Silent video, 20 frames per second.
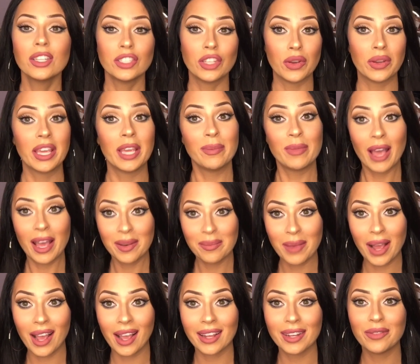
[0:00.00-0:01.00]
So keep that
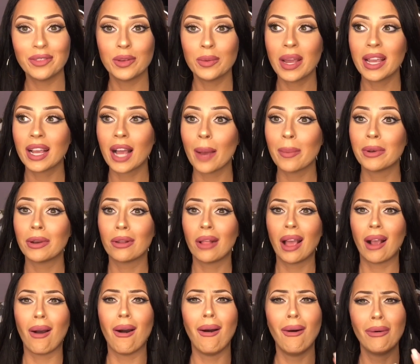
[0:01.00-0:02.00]
in mind if you wake up and you're
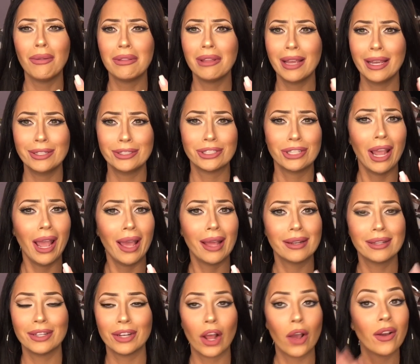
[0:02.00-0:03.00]
like, holy
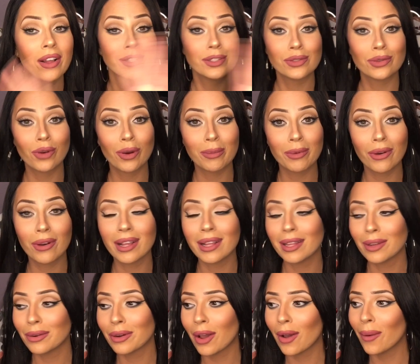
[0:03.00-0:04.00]
shit, you know, it's normal,
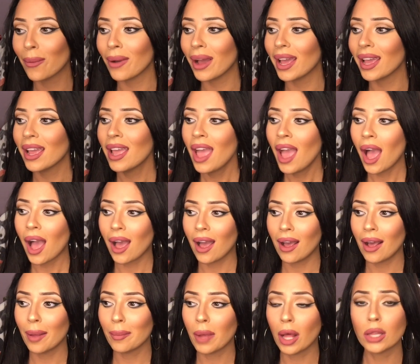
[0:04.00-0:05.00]
it'll go away.
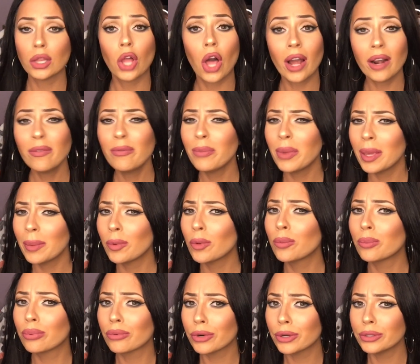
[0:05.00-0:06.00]
A lot of
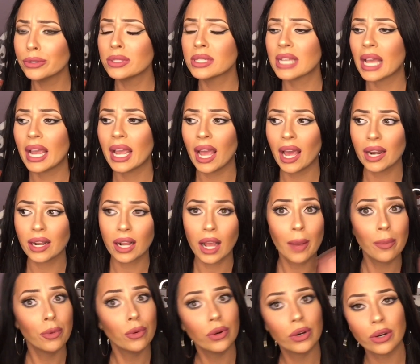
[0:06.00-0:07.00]
people bruise. I had a
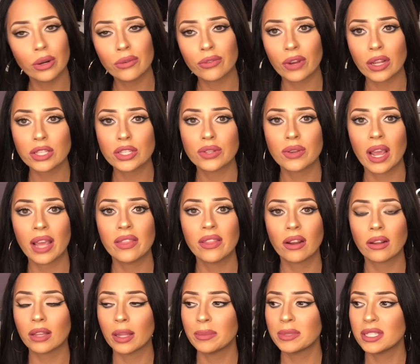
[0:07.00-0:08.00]
couple girlfriends who had
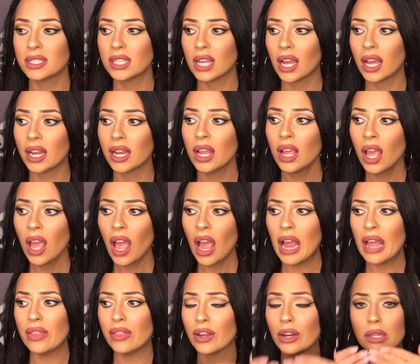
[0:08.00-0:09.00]
their lips done
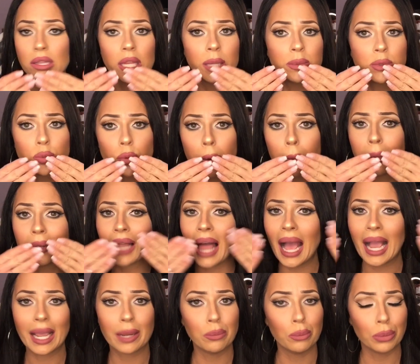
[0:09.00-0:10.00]
and their lips were
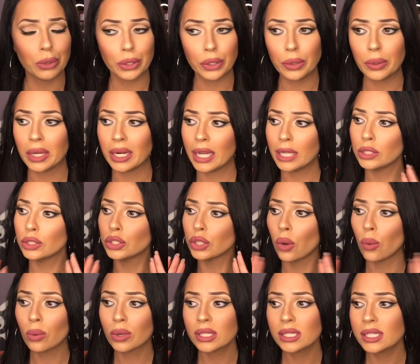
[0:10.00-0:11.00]
black and blue. And I
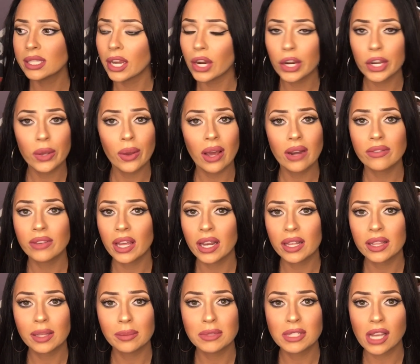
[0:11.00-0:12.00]
don't want to scare you out of
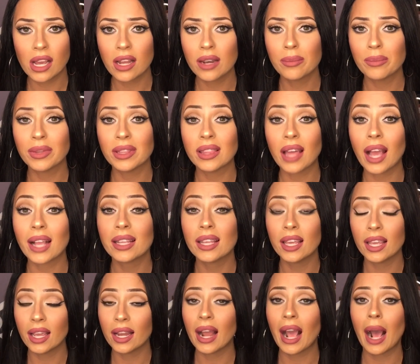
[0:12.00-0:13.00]
getting them done, but that
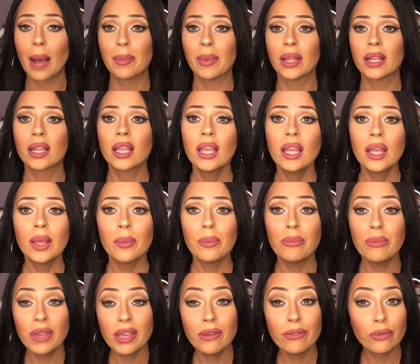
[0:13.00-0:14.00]
can happen.
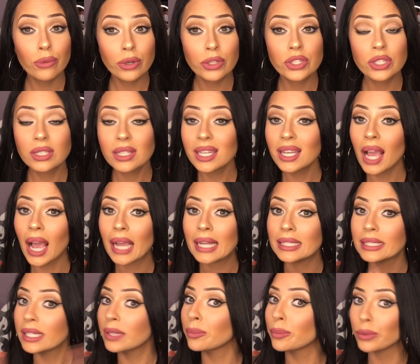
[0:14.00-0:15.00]
Me, fortunately,
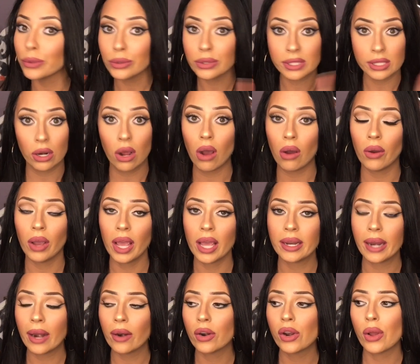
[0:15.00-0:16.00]
I didn't bruise at all.
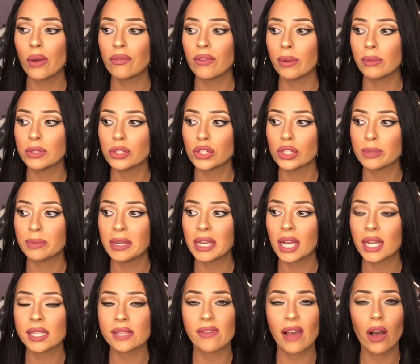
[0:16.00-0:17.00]
And I don't know if it was just
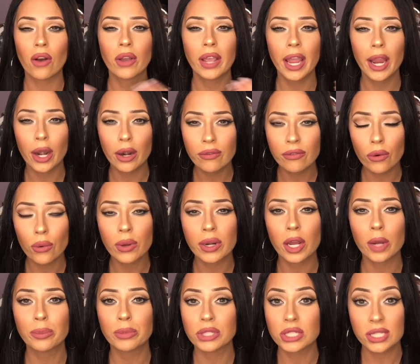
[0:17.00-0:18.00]
because of how careful
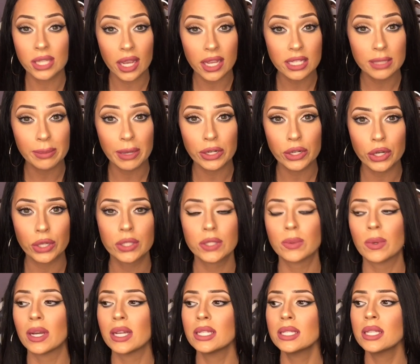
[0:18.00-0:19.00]
and how precise my
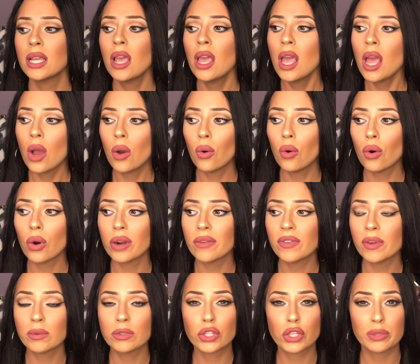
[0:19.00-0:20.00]
nurse was, or
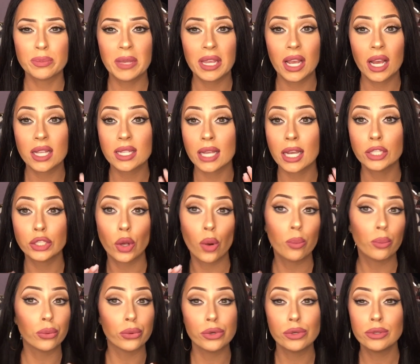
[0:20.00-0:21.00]
if it was just because I
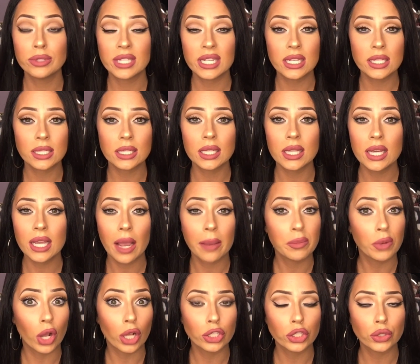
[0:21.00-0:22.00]
don't bruise easily.
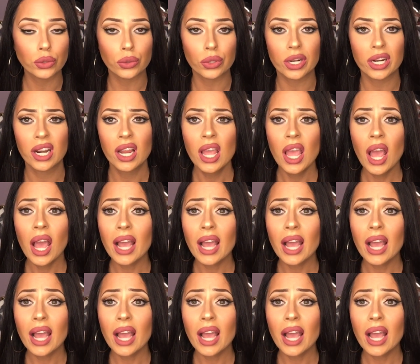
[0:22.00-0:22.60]
I'm not sure.